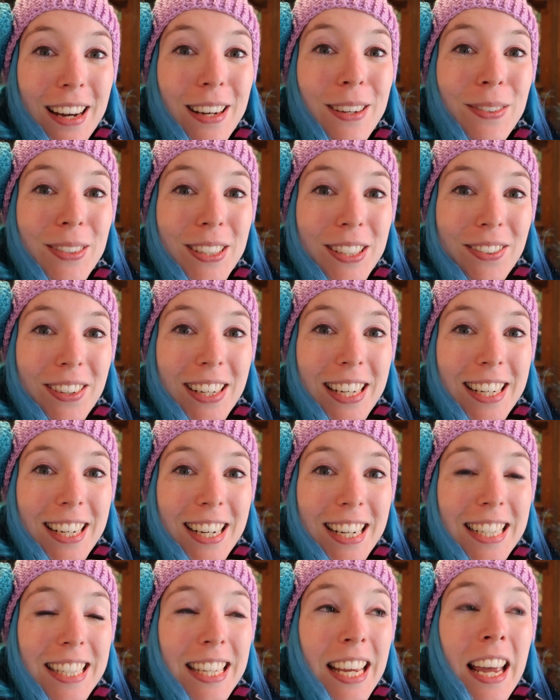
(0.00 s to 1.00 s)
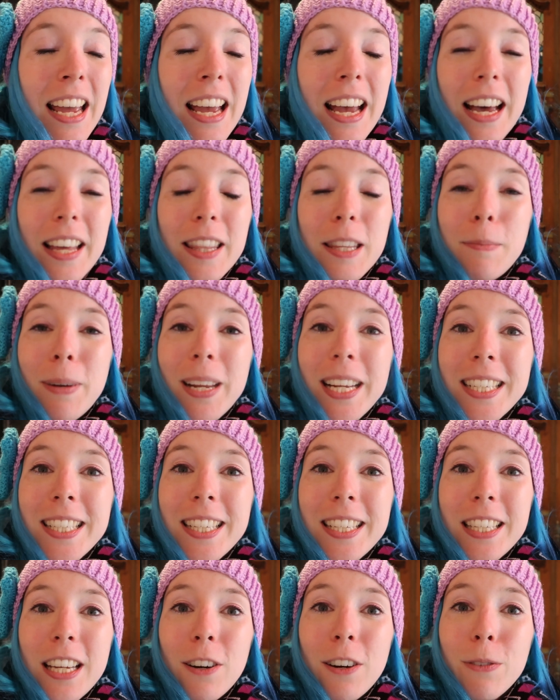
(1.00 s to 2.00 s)
and it was really nice. And the place
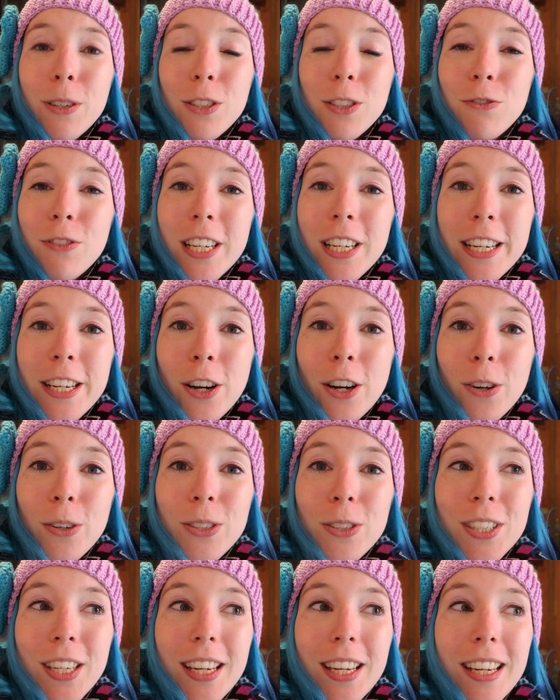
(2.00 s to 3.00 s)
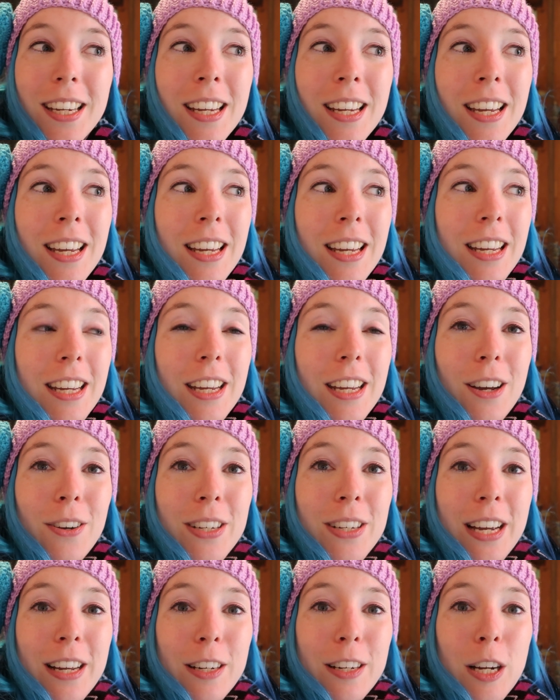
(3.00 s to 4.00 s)
itself was really cozy. It
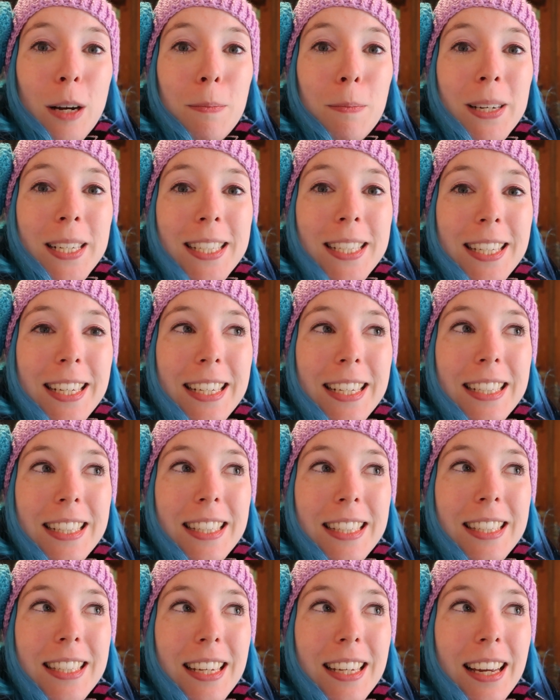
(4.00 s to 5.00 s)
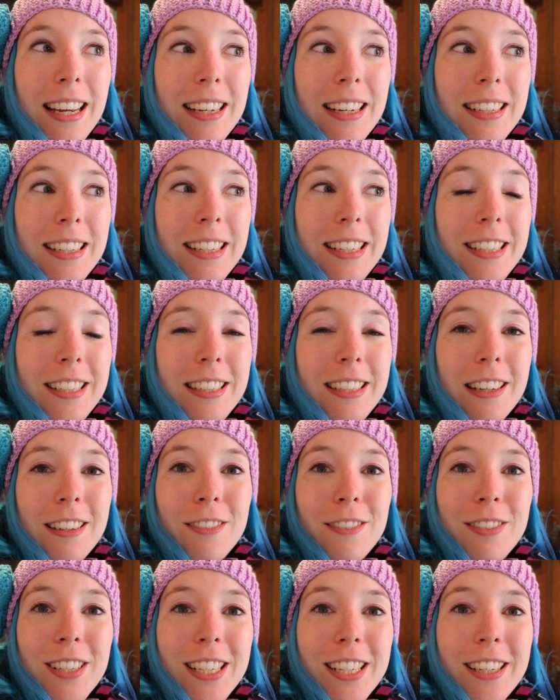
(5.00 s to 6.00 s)
only had a couple of seats and it just
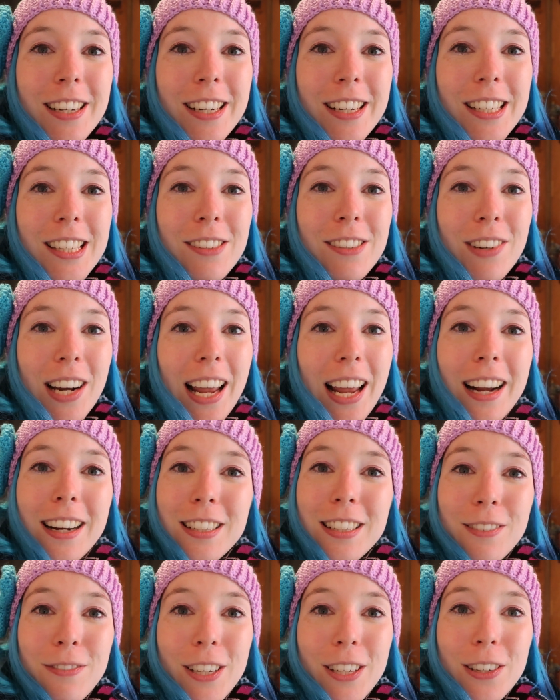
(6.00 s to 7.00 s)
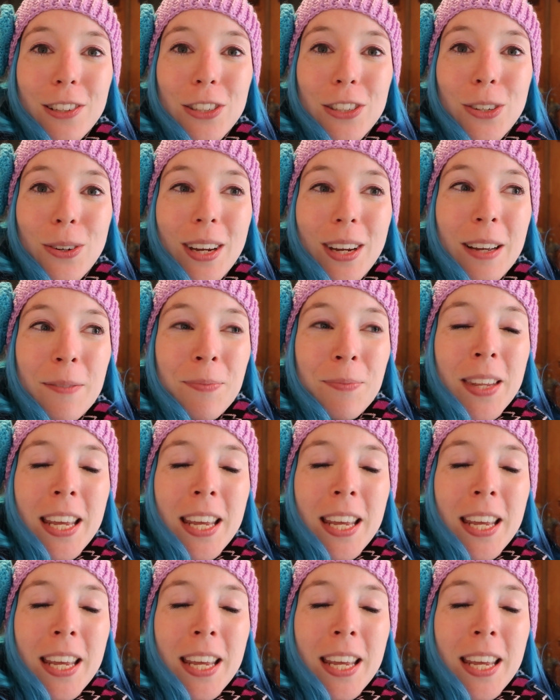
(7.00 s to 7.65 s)
had a really nice relaxed feel to it.